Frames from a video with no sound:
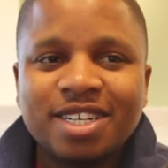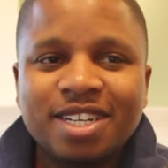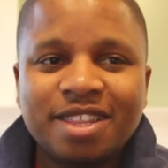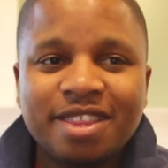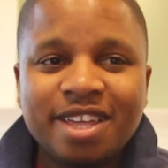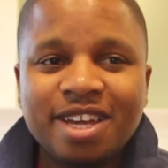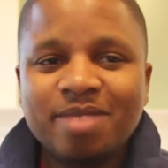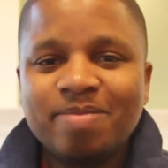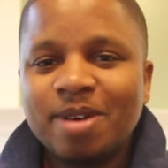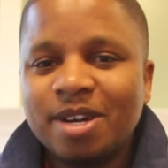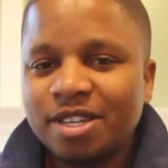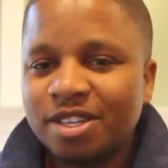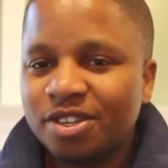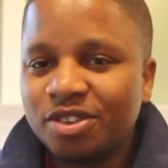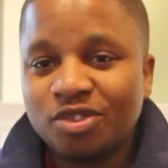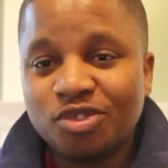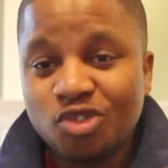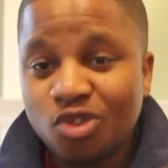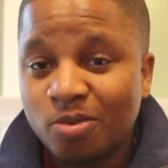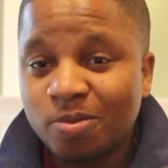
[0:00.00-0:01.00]
think about
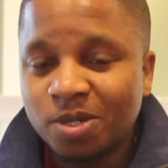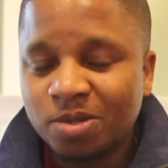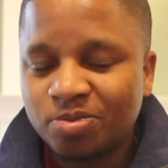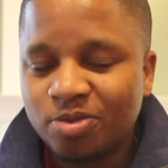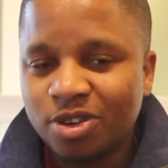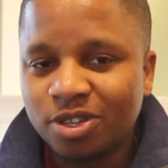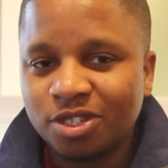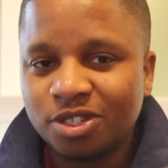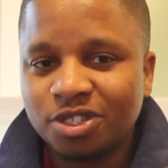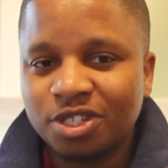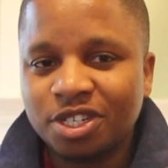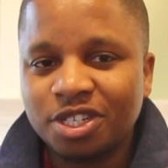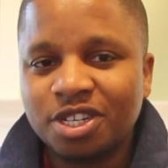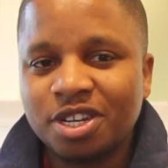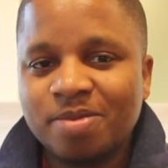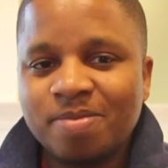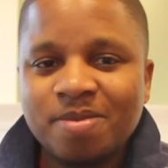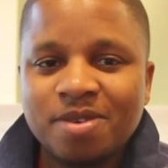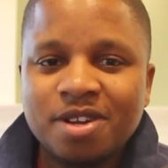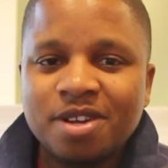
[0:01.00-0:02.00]
your normal sprinkler
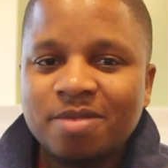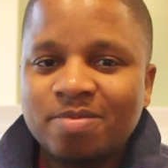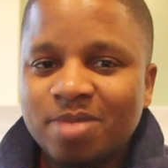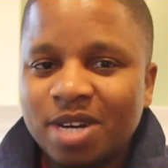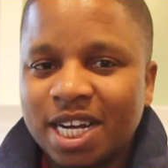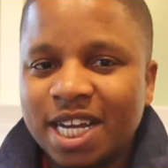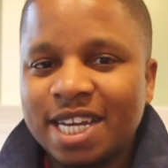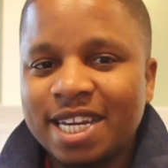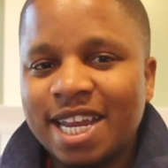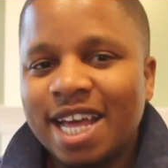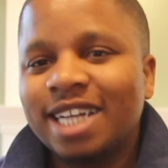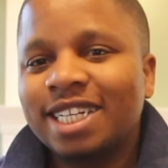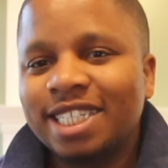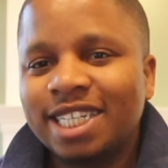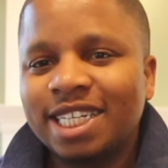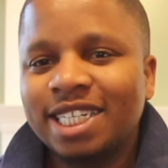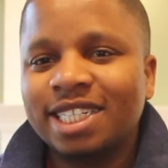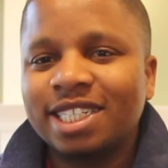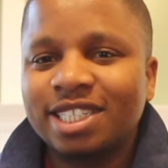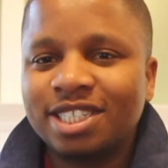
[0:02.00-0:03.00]
system, but connect
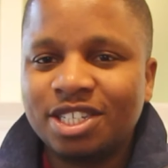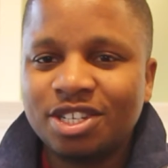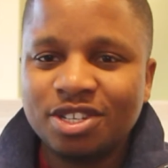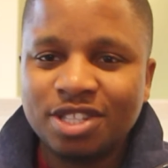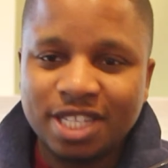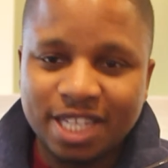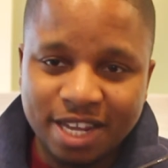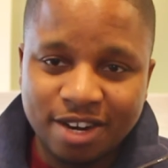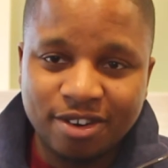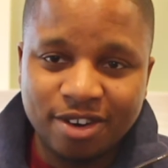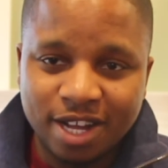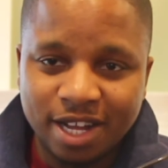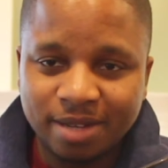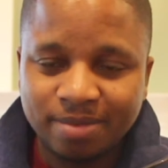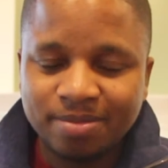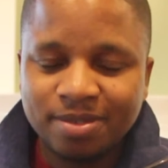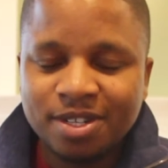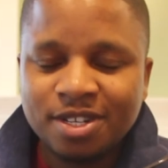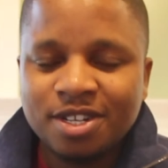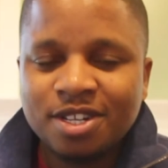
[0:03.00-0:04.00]
it to the
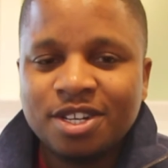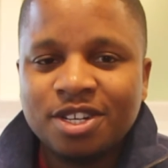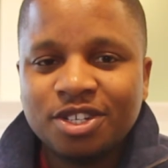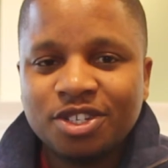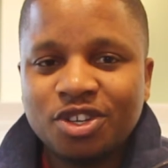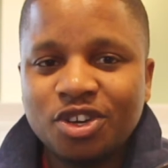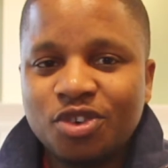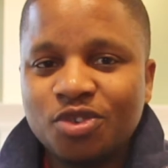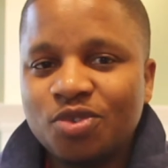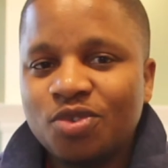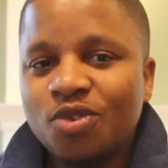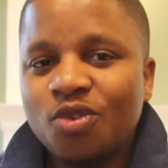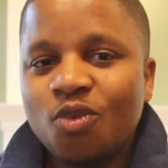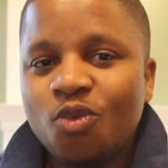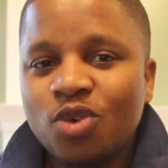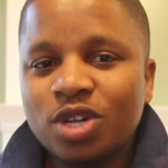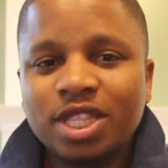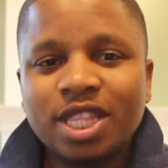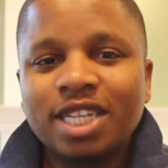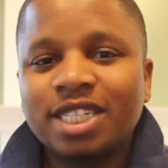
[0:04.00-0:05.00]
internet. So
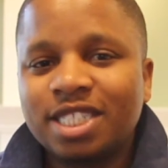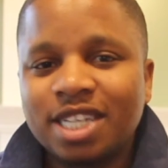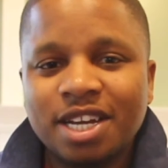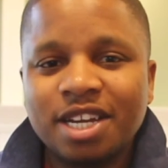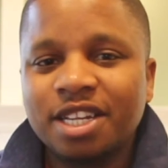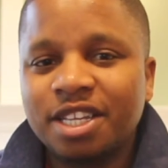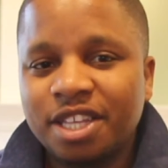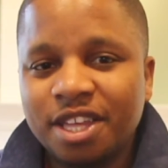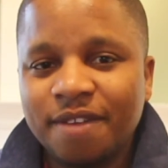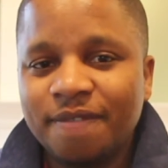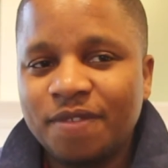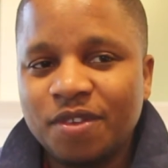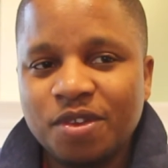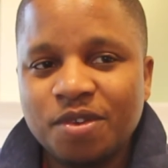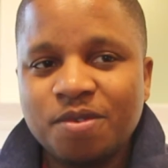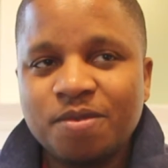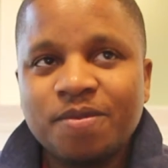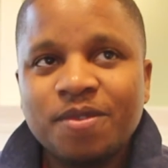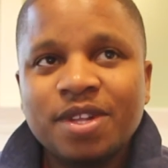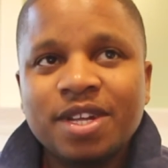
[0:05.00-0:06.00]
what that's going to give
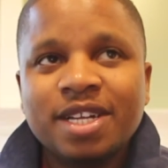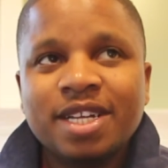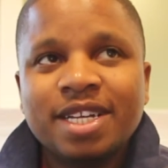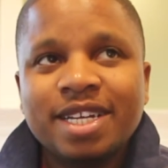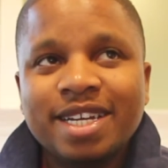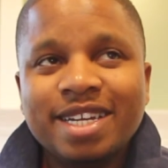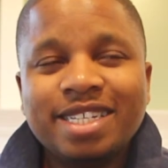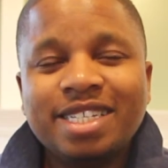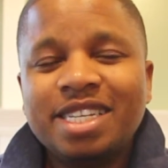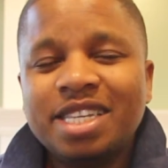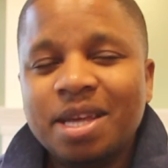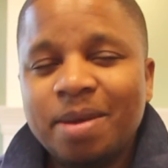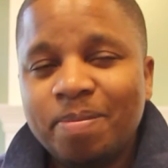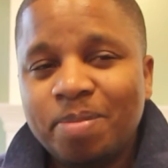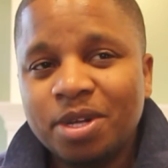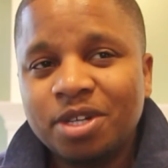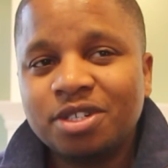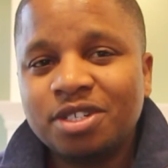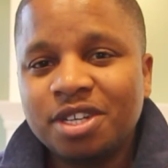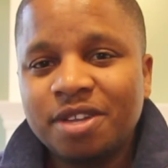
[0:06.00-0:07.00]
you is the
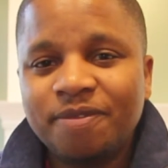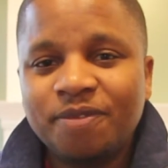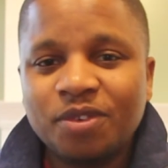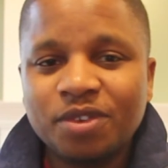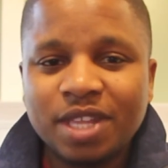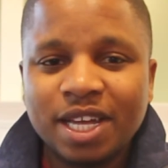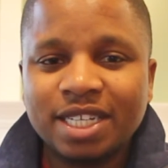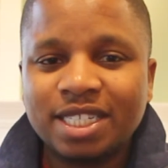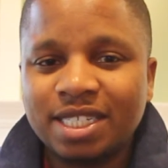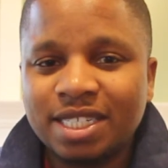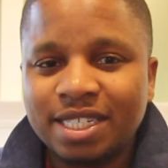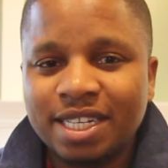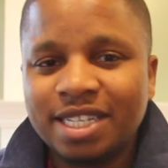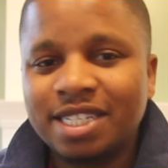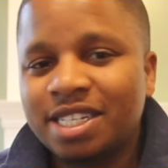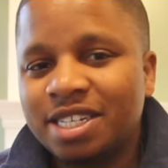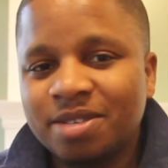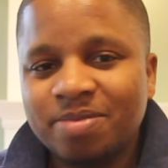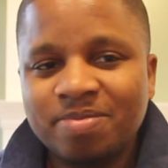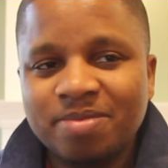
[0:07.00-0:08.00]
ability for that
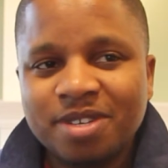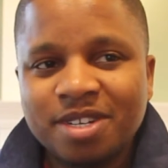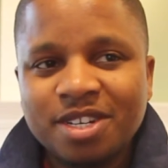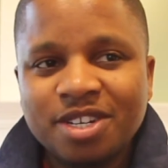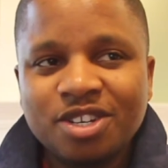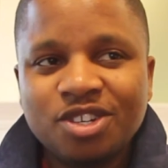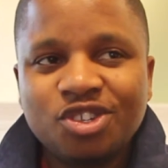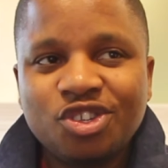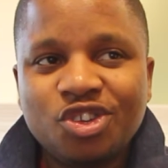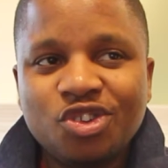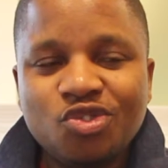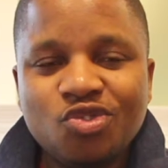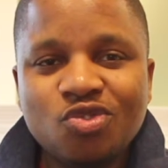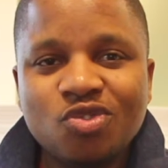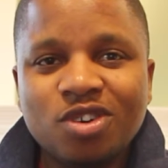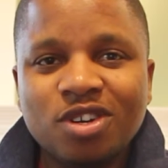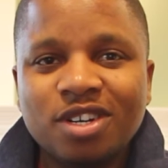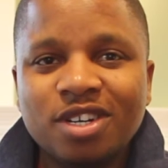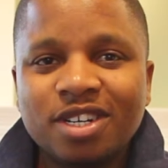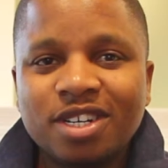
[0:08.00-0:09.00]
system
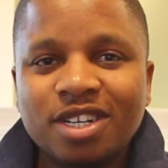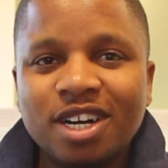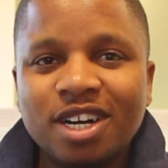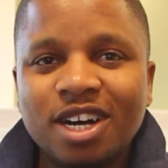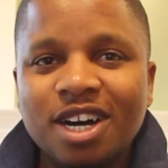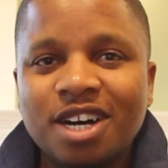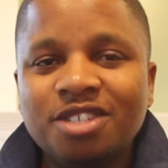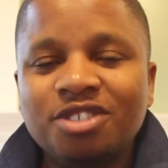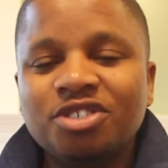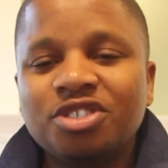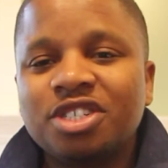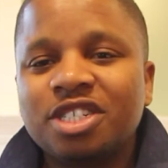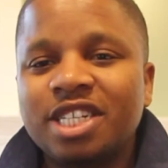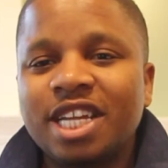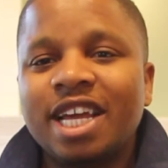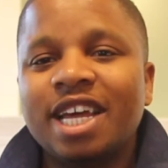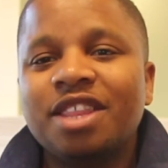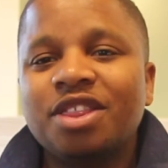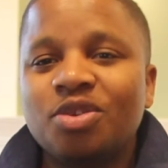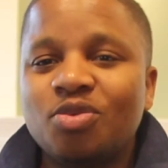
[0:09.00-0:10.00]
to
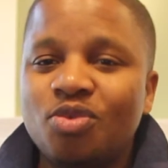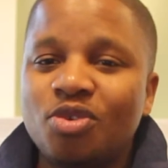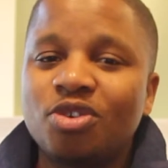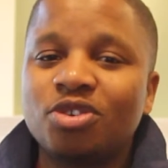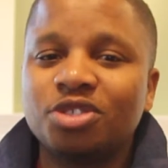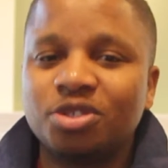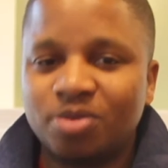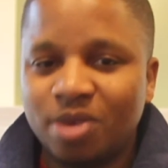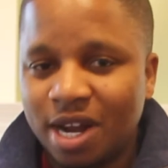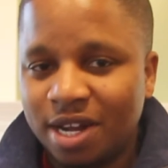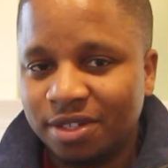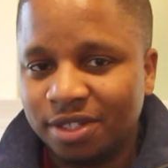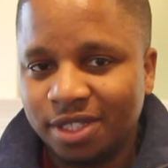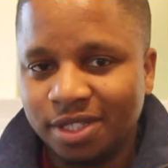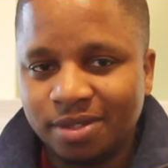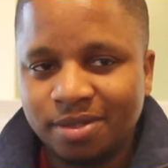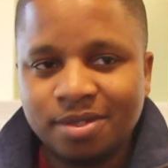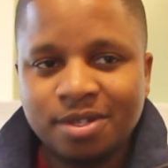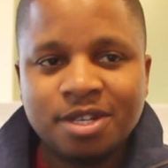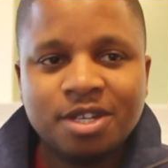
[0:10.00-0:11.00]
understand the world around it,
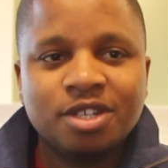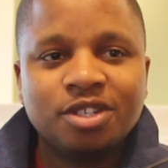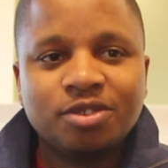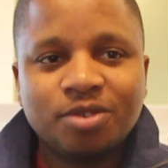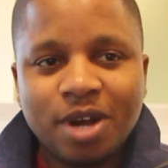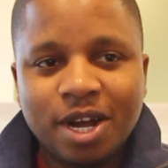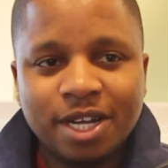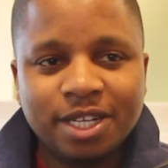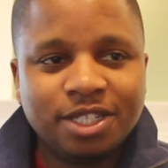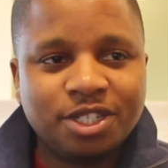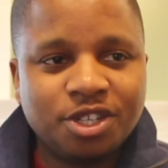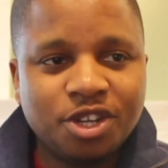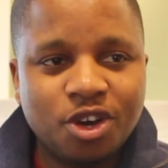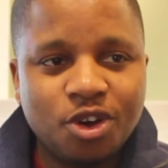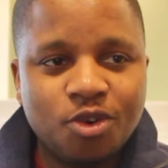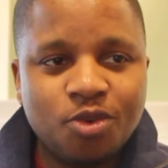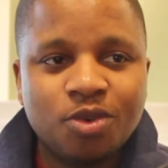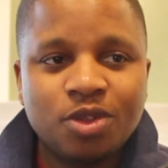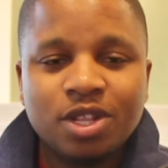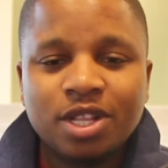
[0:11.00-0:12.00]
right?
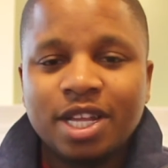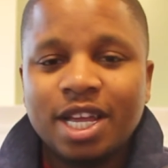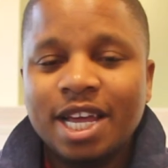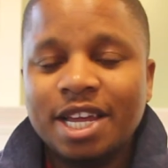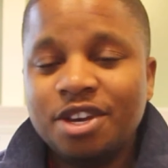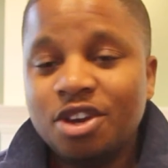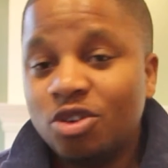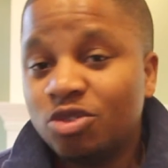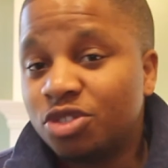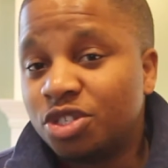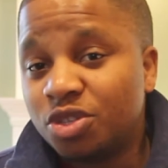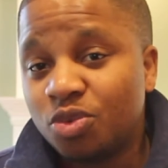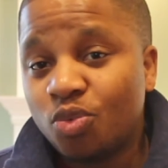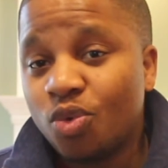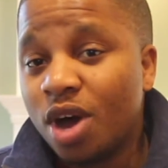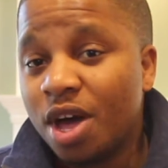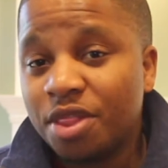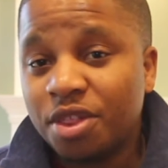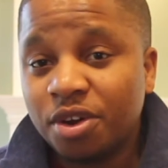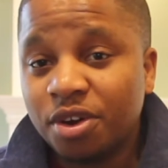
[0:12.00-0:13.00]
So it knows the
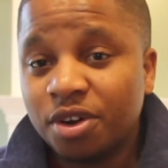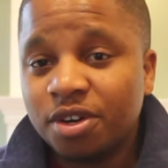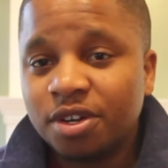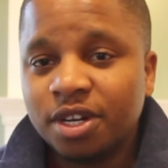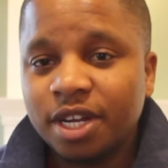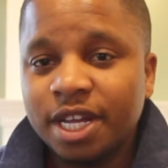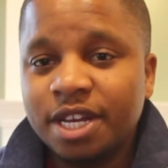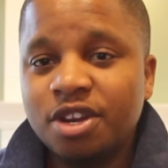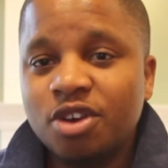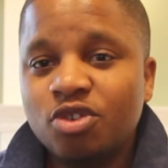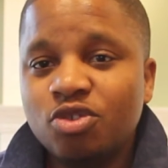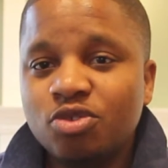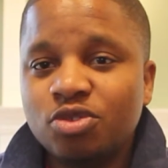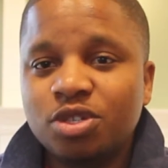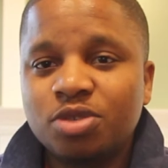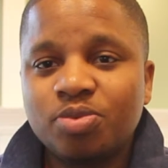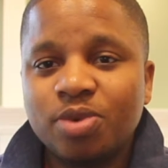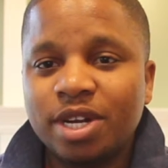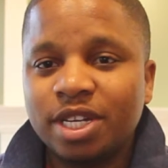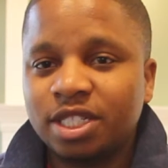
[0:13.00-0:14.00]
weather. It
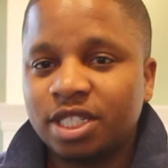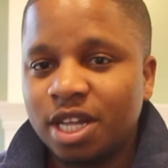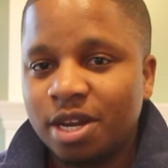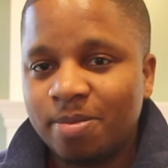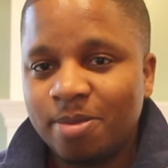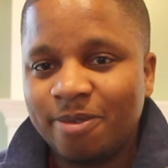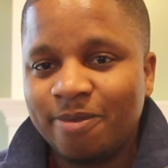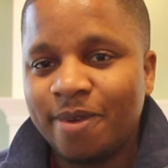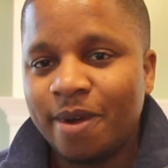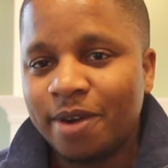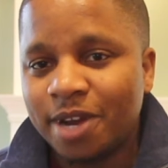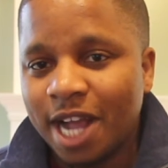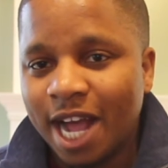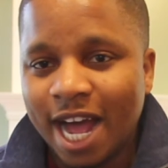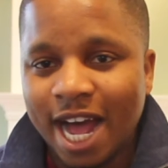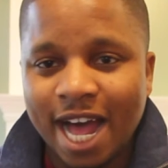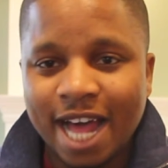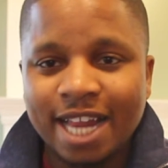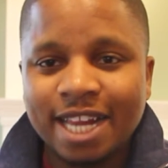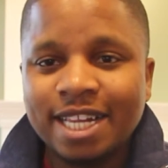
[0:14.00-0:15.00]
knows when it's going to be very
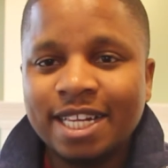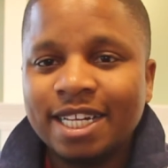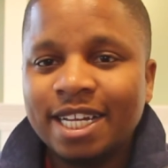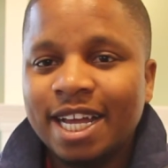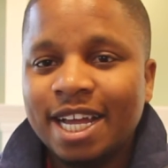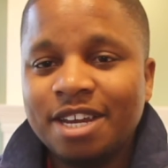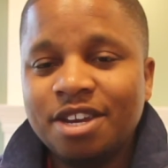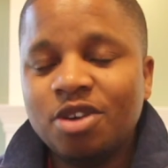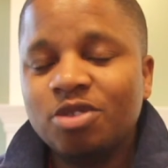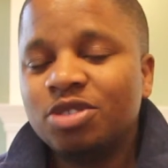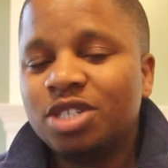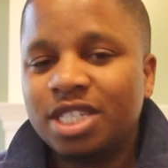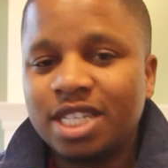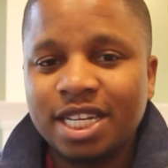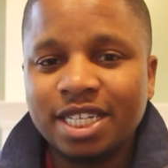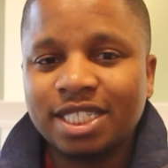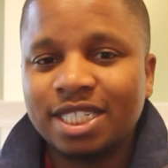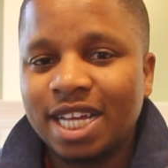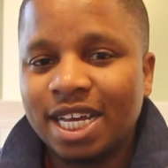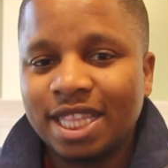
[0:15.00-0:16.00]
hot. It knows
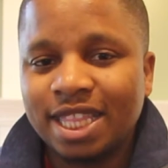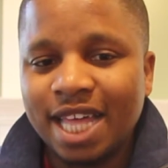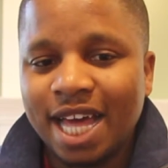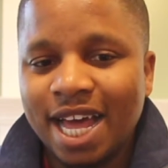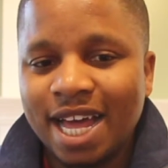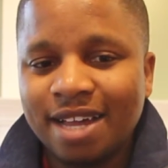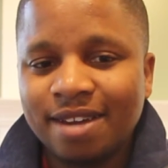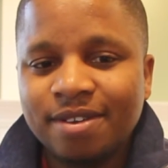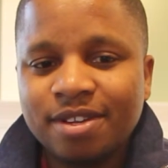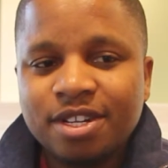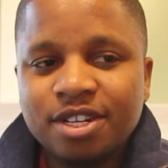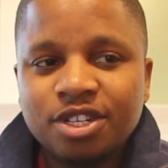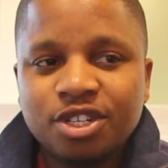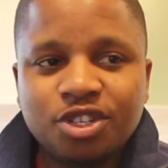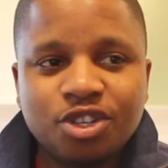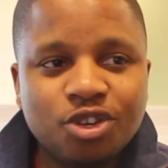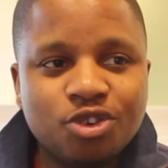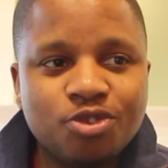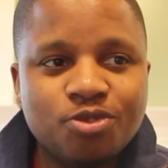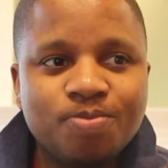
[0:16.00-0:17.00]
things like that.
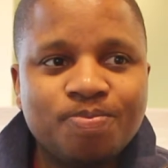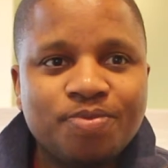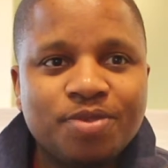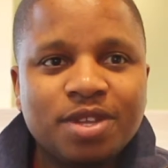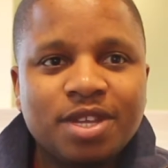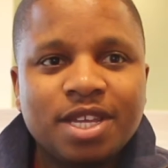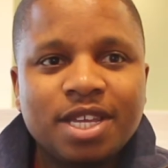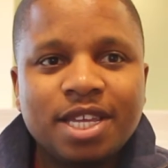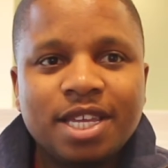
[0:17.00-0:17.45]
So